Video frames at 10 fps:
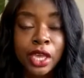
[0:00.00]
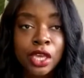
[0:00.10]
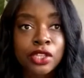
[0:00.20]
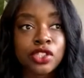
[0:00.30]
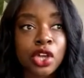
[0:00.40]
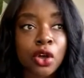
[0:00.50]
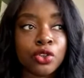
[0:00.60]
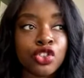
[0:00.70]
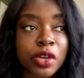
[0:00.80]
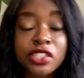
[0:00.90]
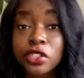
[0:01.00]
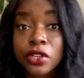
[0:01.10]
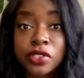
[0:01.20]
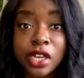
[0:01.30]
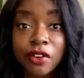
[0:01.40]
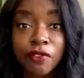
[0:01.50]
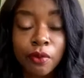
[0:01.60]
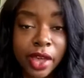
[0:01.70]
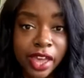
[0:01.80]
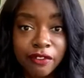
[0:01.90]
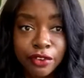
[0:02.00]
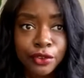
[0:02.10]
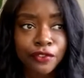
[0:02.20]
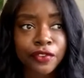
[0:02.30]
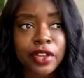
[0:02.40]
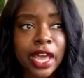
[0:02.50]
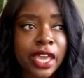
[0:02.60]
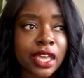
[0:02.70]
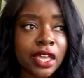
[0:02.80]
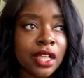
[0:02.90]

So trust yourself, whatever you feel like